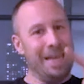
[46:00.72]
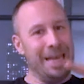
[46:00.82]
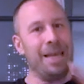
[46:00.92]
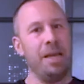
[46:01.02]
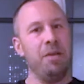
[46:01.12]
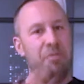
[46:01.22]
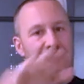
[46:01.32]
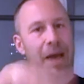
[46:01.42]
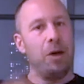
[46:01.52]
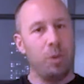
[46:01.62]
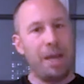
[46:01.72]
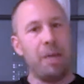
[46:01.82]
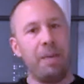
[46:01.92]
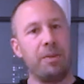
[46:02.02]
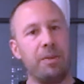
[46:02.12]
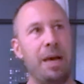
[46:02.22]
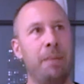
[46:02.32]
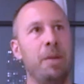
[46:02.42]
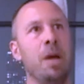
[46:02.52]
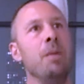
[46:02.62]
in a veiled way about them.
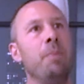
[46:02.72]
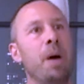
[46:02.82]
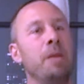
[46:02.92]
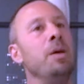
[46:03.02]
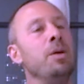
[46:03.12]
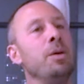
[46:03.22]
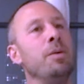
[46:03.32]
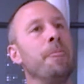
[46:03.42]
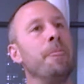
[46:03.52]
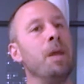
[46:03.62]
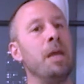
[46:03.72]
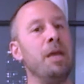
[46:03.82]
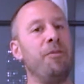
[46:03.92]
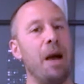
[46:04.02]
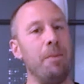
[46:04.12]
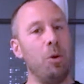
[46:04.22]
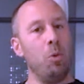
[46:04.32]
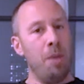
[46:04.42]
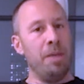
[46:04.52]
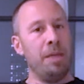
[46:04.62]
But... Mm-hmm. If I'm a
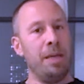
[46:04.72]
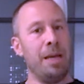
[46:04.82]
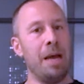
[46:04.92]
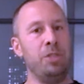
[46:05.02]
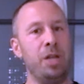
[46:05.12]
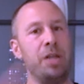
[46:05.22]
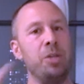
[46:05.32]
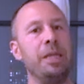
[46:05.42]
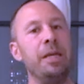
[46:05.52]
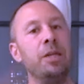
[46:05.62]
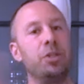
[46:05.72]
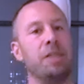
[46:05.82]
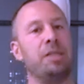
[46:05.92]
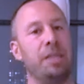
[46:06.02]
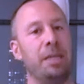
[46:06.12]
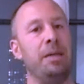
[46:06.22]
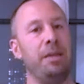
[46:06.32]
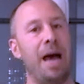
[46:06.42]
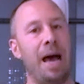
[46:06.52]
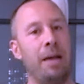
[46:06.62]
woman and I'm genuinely interested in
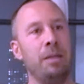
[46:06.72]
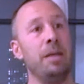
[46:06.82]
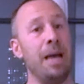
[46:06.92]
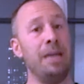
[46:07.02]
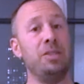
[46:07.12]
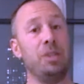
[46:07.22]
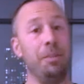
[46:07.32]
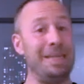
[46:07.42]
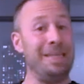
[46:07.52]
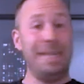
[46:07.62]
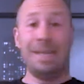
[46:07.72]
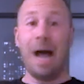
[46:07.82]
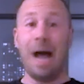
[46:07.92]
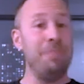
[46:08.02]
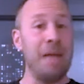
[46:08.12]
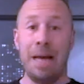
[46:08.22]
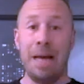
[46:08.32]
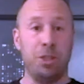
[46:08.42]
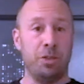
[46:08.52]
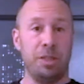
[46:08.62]
that, and somebody says I'm not
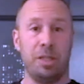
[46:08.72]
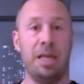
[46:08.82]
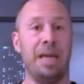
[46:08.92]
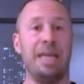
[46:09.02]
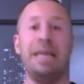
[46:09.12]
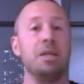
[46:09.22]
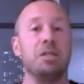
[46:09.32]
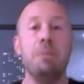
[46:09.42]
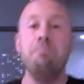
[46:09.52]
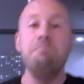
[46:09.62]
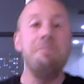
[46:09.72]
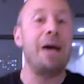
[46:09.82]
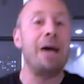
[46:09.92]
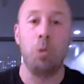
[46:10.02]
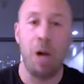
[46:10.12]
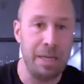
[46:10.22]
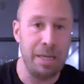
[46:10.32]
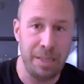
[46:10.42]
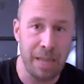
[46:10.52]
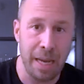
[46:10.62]
interested in that, it doesn't matter why
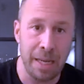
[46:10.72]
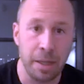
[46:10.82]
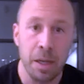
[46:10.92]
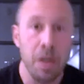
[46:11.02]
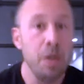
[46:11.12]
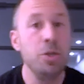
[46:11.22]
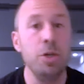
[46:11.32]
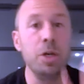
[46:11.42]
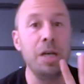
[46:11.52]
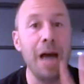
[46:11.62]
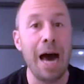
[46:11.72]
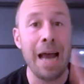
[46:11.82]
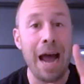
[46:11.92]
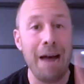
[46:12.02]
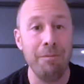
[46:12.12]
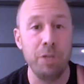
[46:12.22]
he's saying it. You got to have the